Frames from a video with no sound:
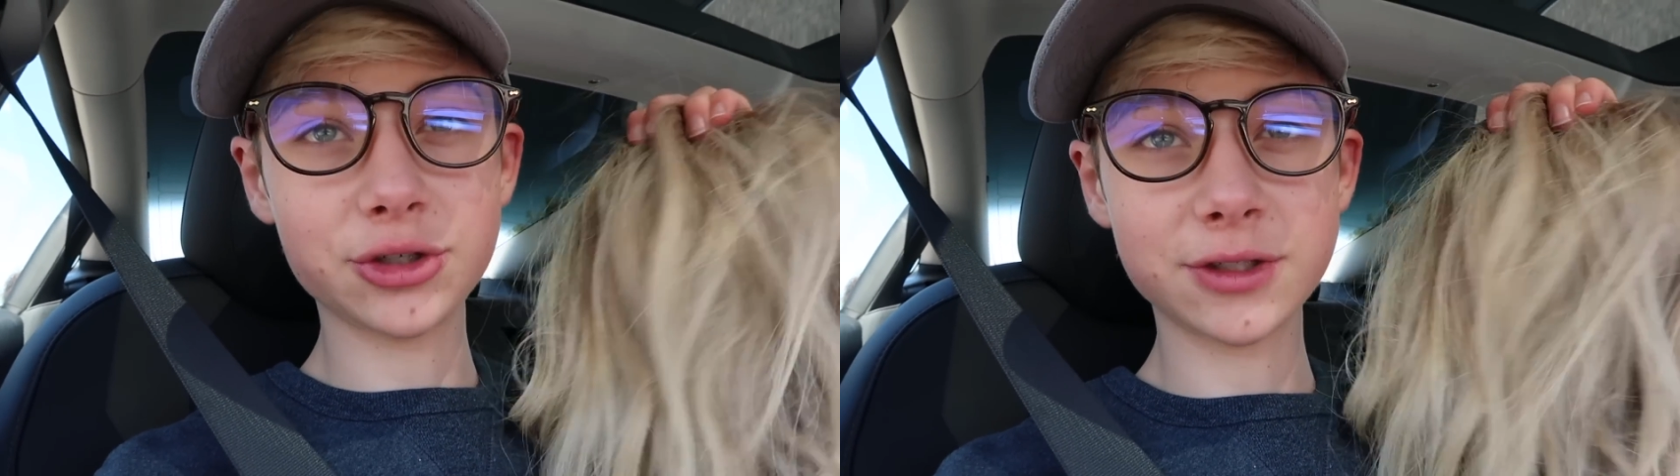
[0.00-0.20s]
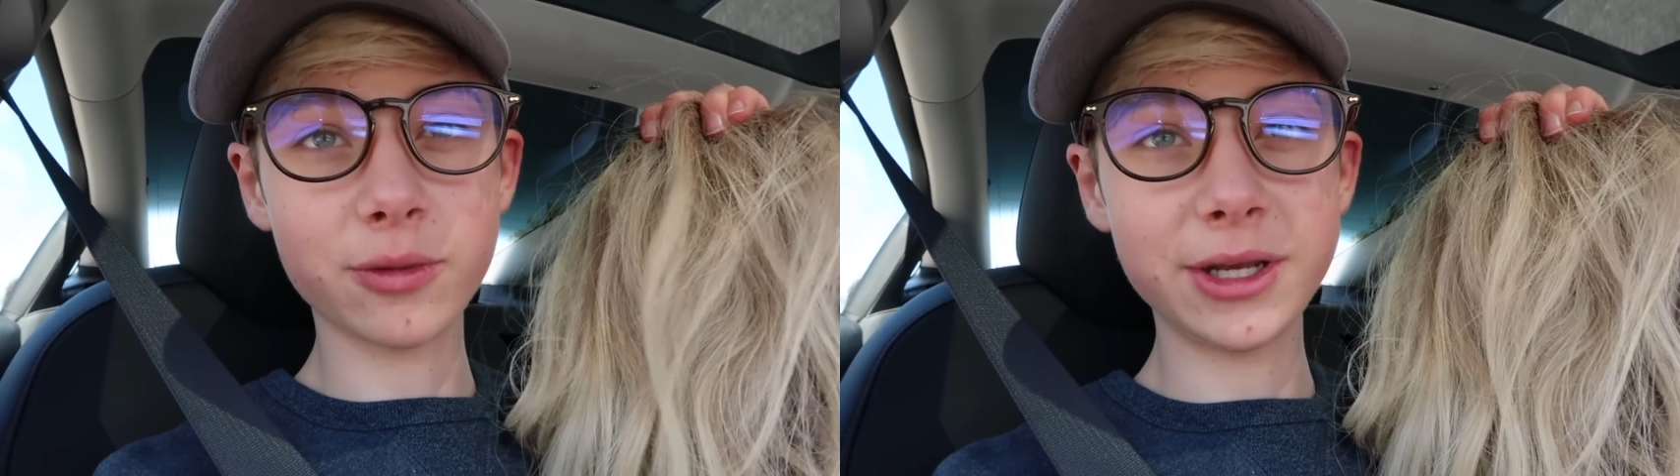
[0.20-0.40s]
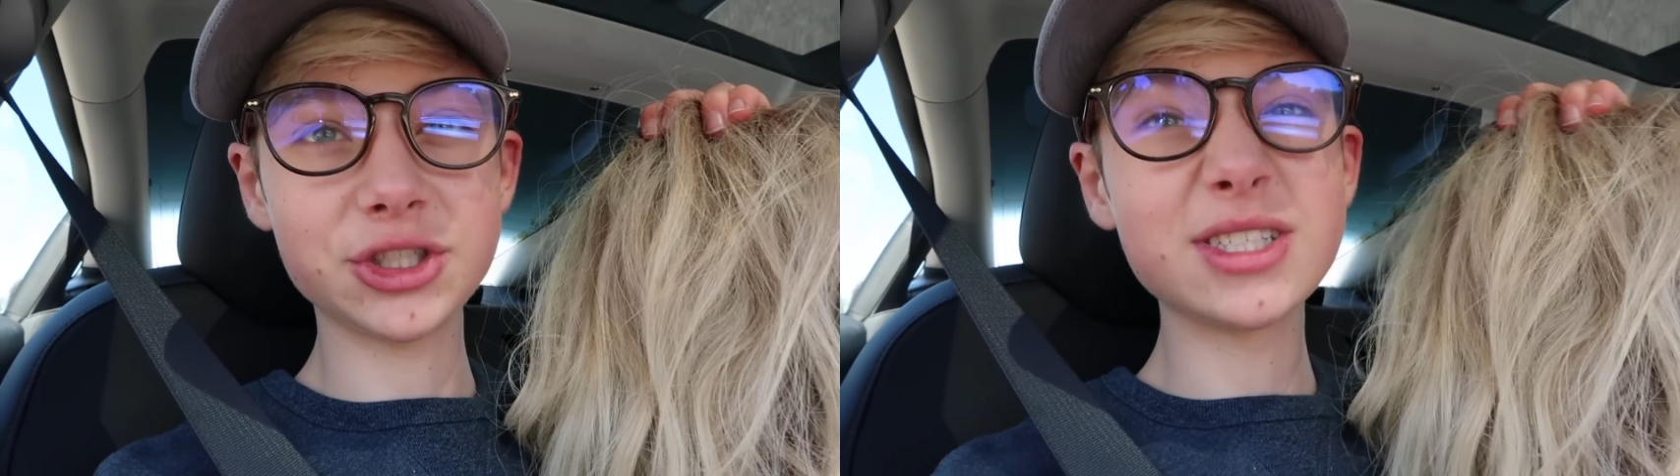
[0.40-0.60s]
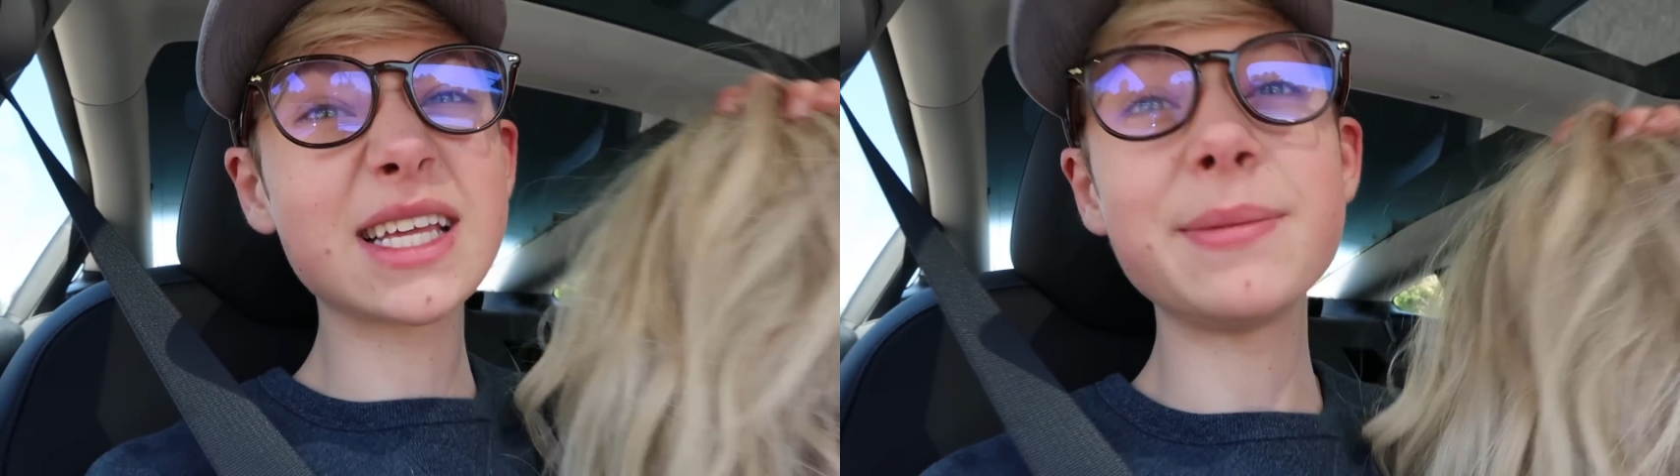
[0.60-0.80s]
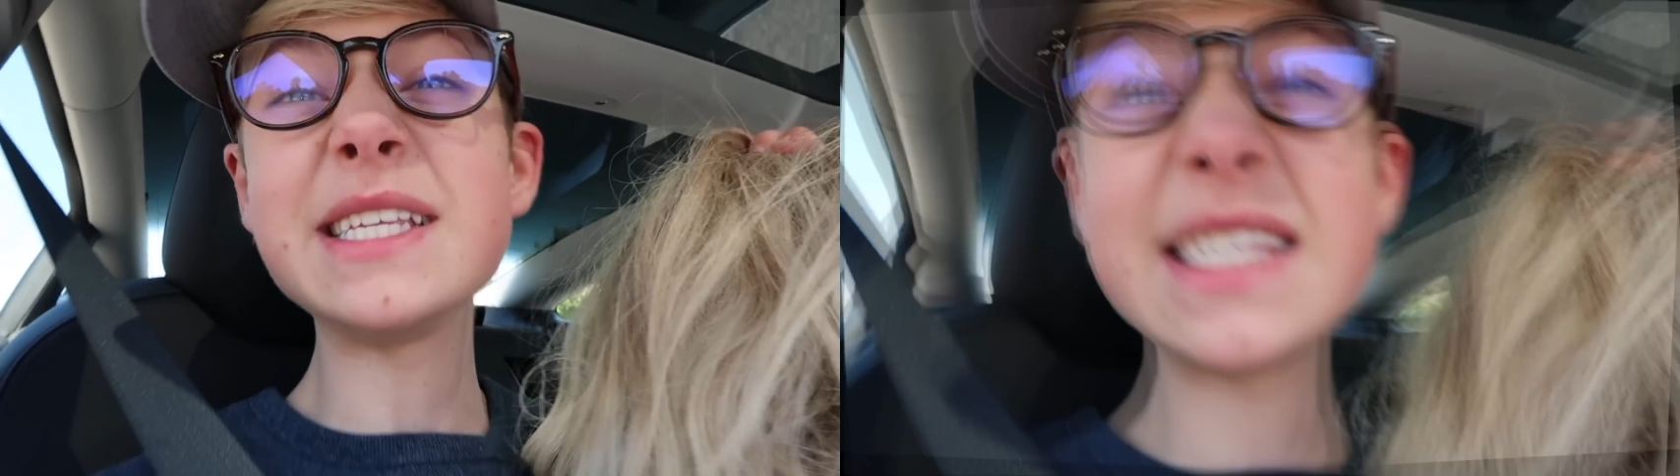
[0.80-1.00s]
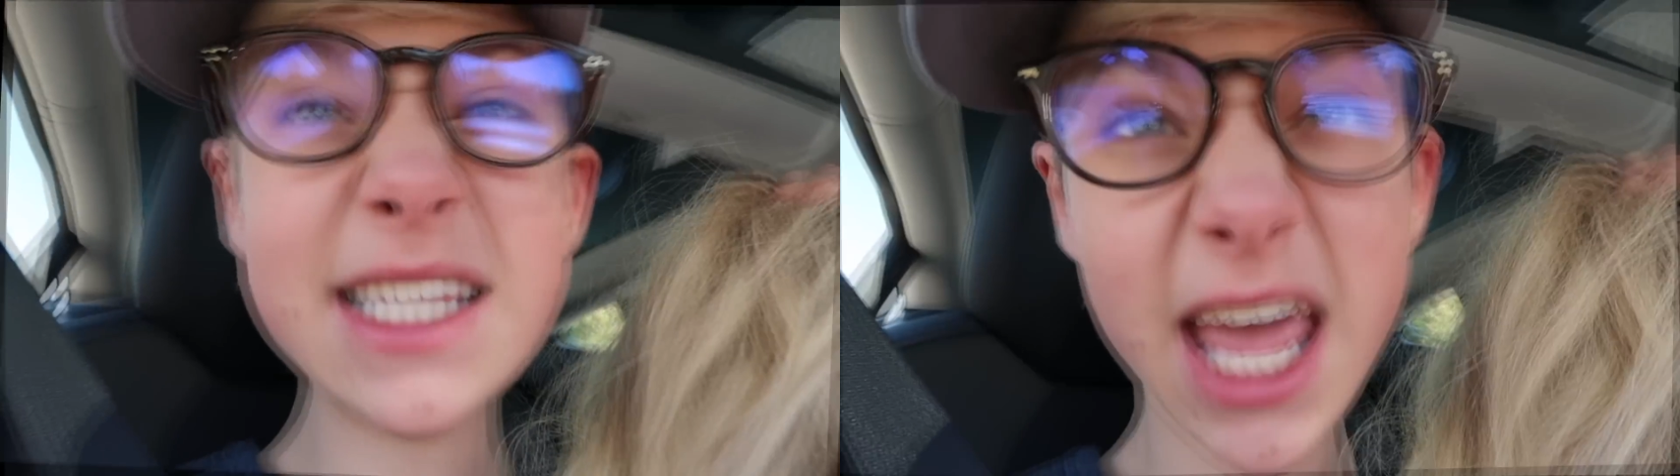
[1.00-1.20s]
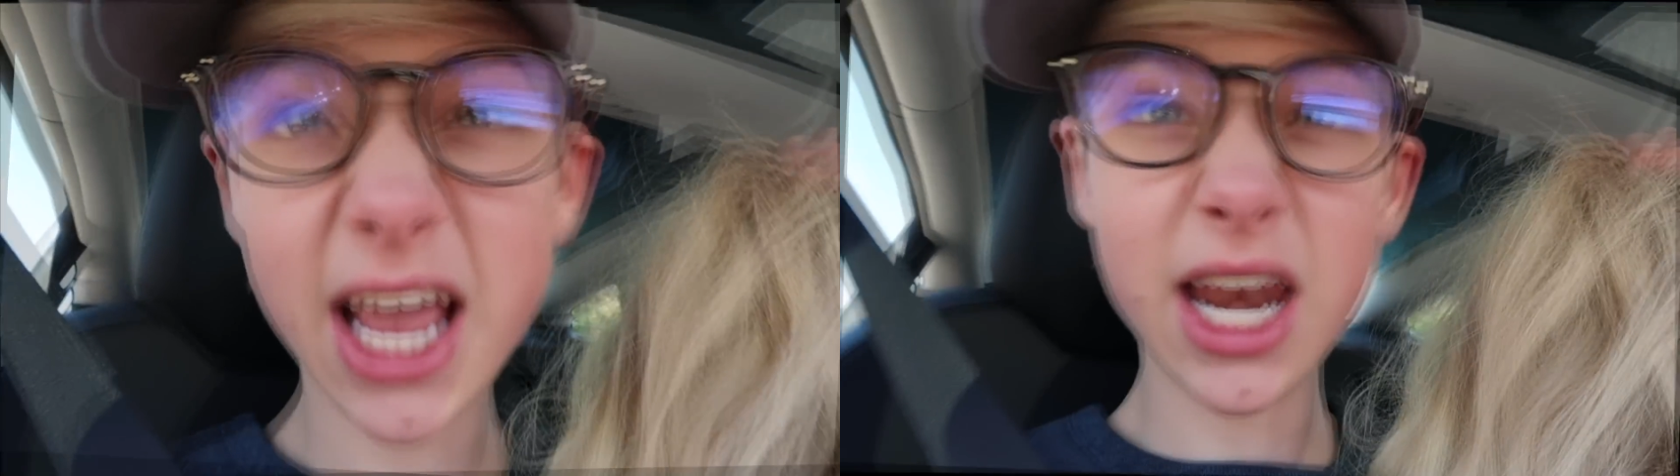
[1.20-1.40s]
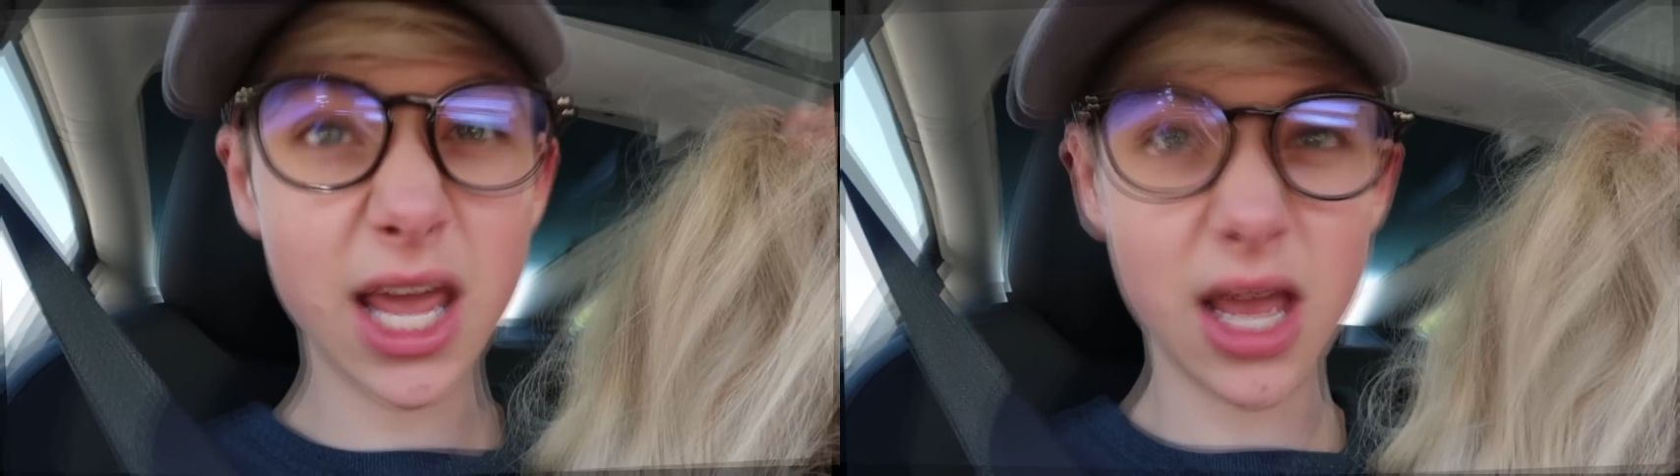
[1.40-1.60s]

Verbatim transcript: transformation is gonna be sick.